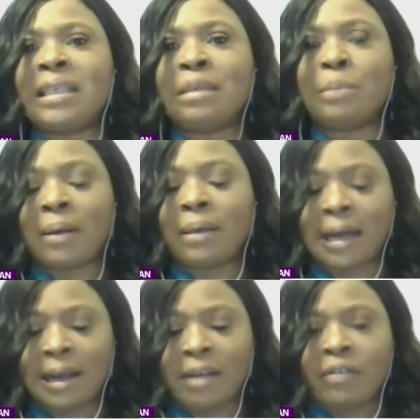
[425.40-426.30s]
about
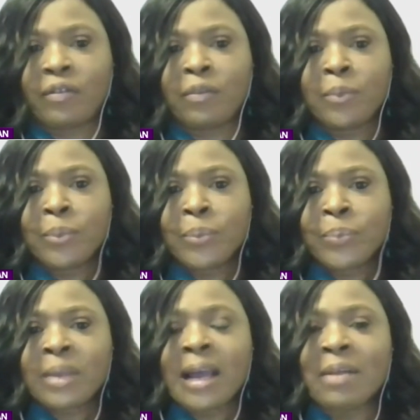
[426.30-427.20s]
life,
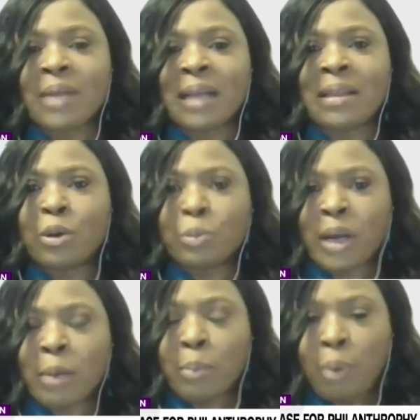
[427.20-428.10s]
and that there will be
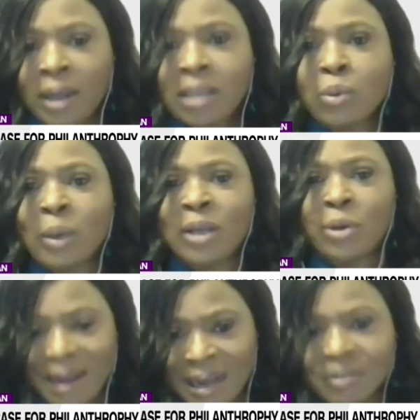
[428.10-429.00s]
a point where you
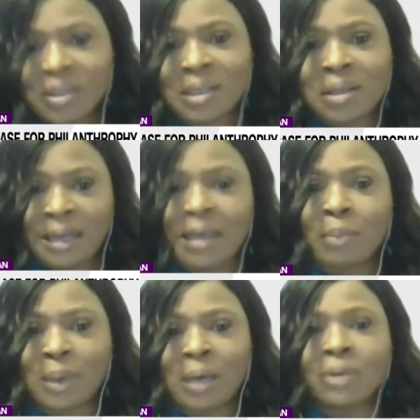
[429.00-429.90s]
have to think
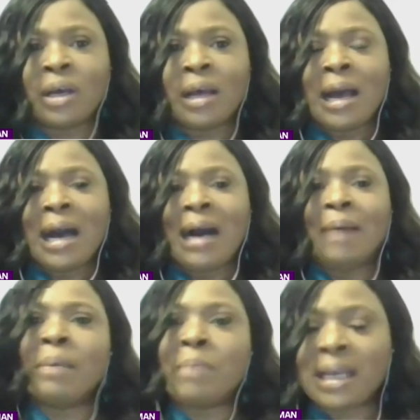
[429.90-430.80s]
about, am
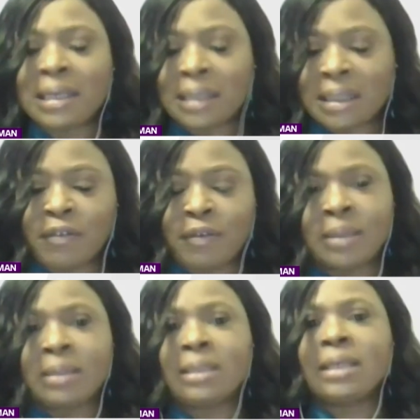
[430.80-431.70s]
I making a
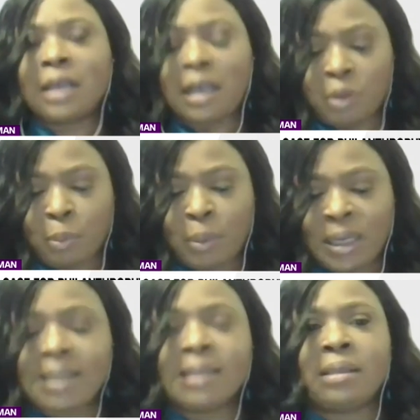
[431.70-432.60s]
difference in the
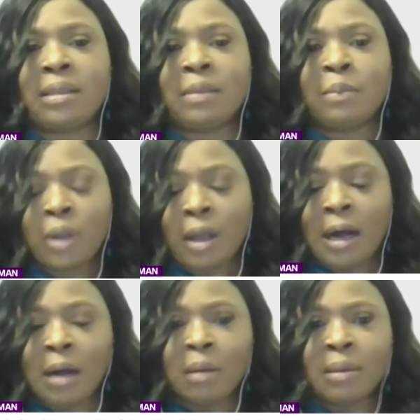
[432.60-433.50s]
places
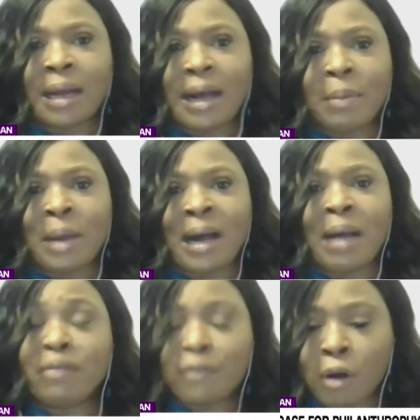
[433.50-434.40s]
um, that I,
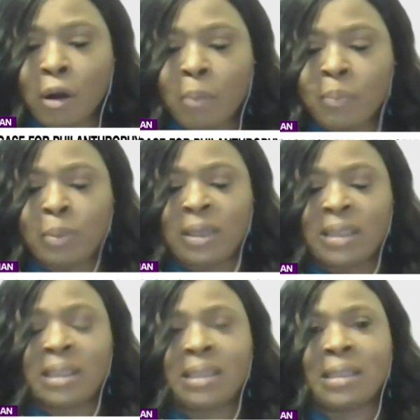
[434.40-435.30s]
I'm from, the
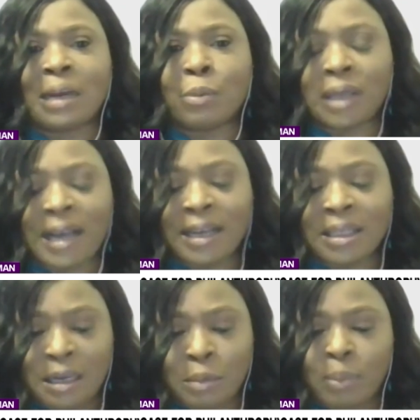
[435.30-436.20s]
places that I would like
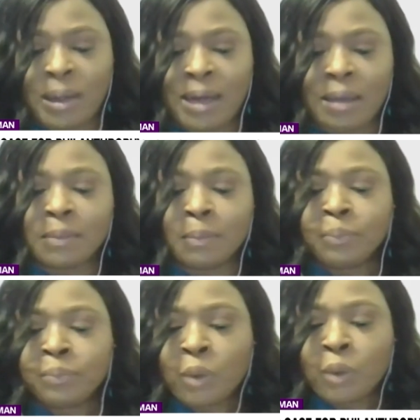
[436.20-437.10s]
to impact?
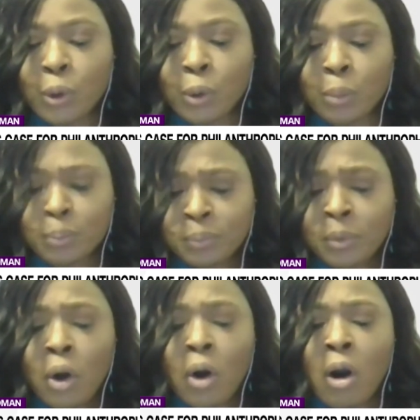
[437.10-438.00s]
You know,
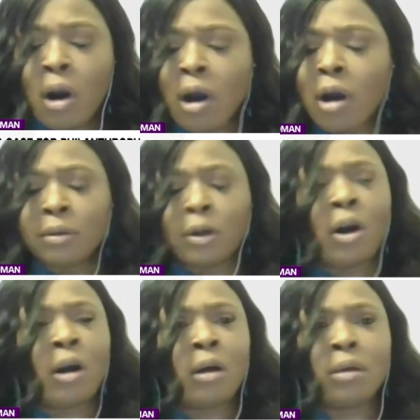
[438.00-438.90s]
all,
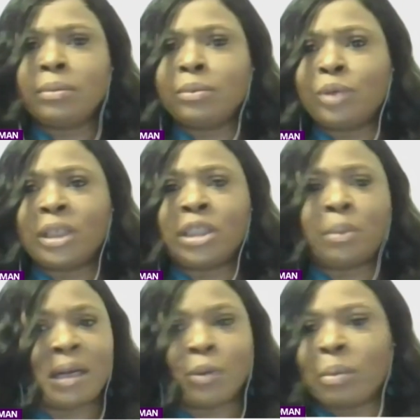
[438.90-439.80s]
all rich
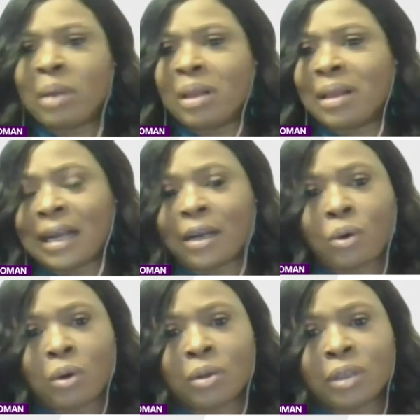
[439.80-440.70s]
men and women that I
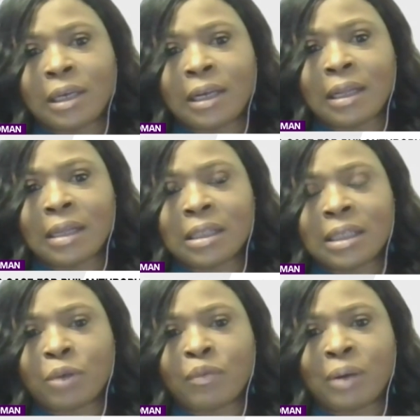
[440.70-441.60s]
called earlier that
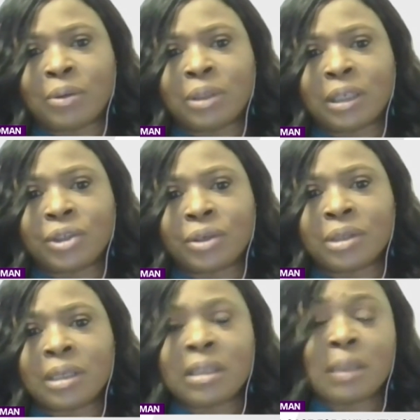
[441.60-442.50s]
set up foundations
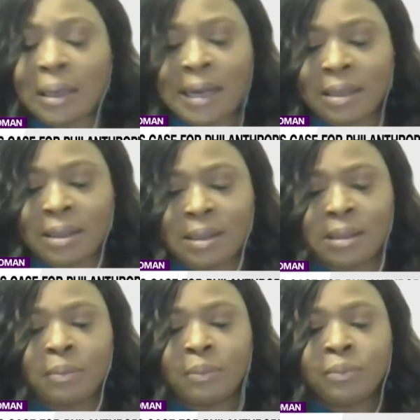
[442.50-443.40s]
is about legacy,
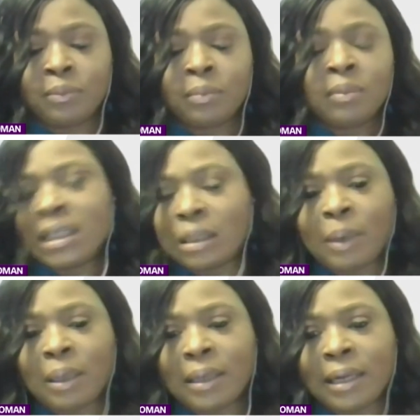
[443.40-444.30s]
is
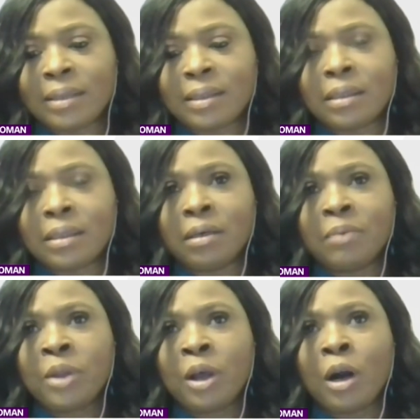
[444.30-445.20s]
about legacy.
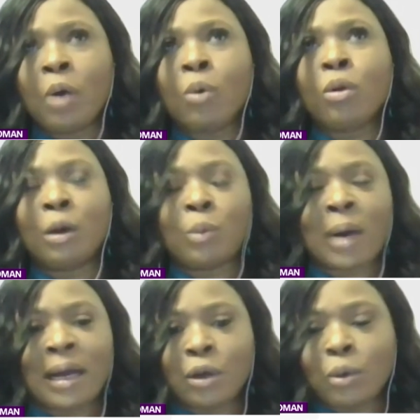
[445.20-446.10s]
Oh, a
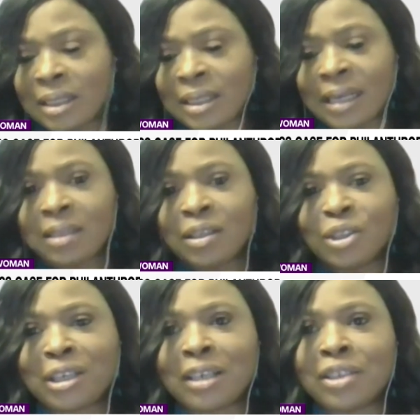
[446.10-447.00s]
while ago, I sat in a
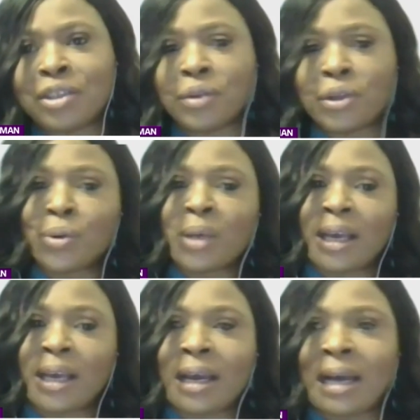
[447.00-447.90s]
church in the U
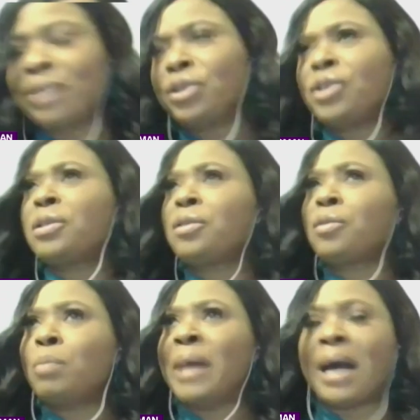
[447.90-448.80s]
K and I just,
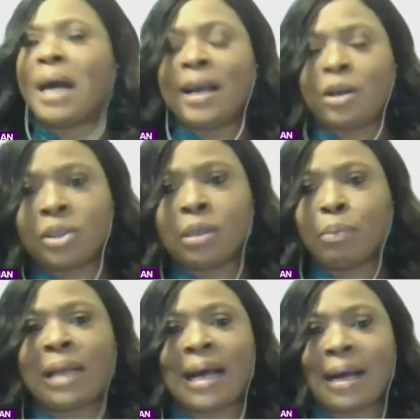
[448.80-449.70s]
my eye caught a
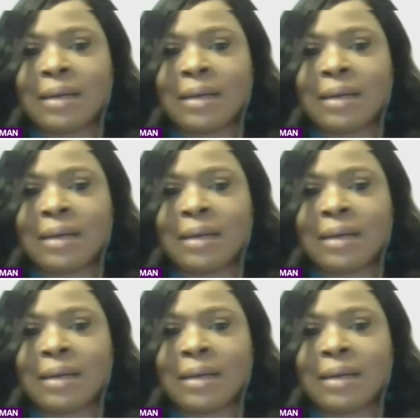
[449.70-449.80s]
plaque